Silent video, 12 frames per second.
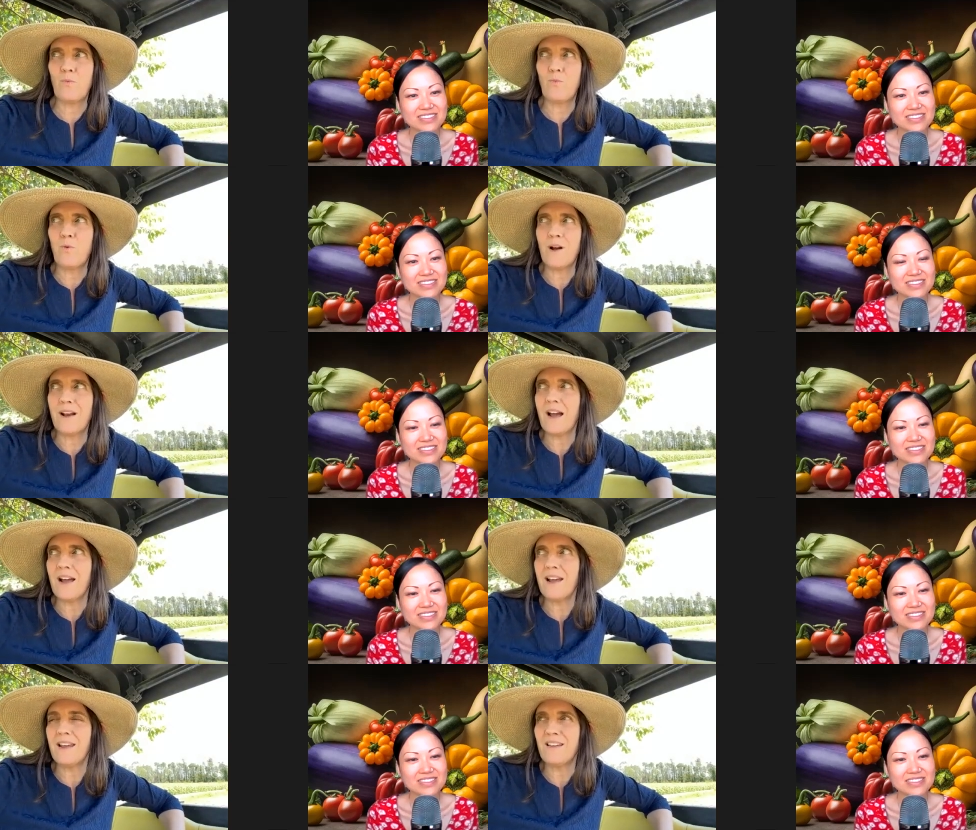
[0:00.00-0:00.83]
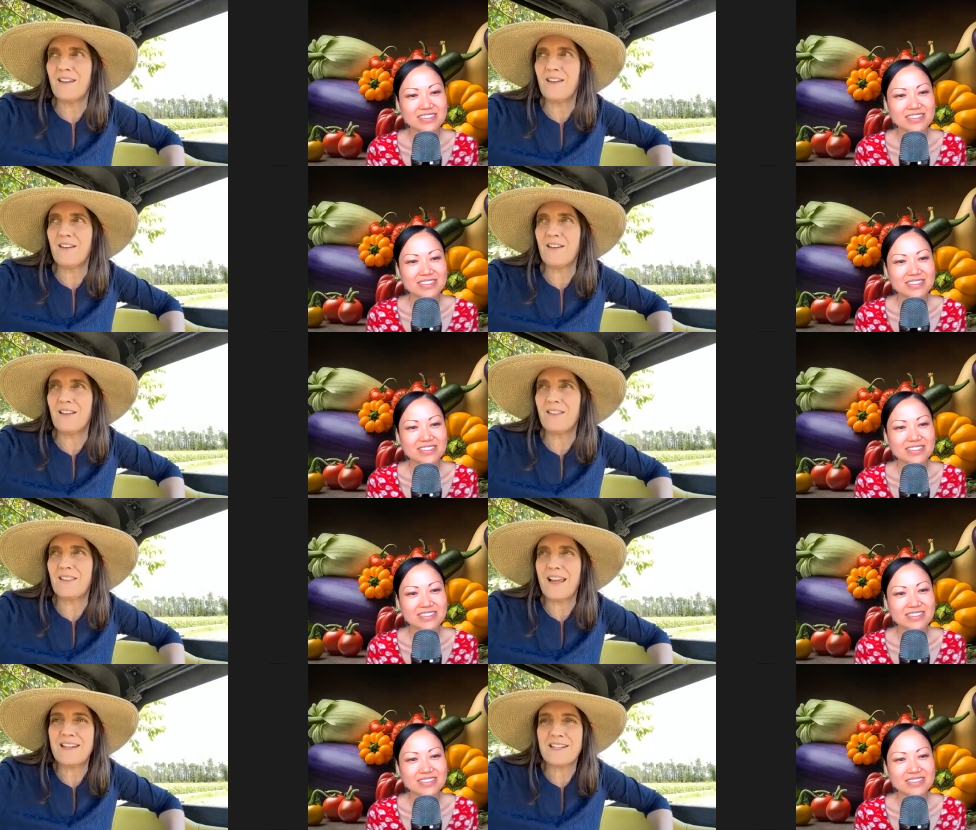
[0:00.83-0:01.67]
Speaker 1: what I
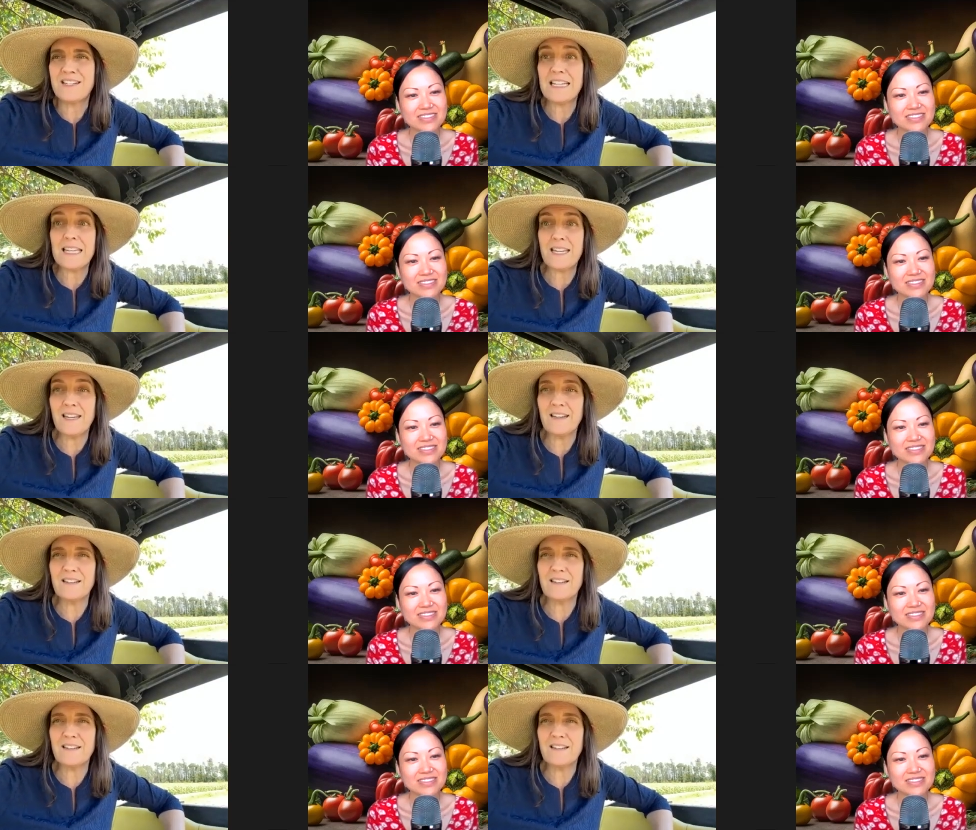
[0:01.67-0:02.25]
like to eat,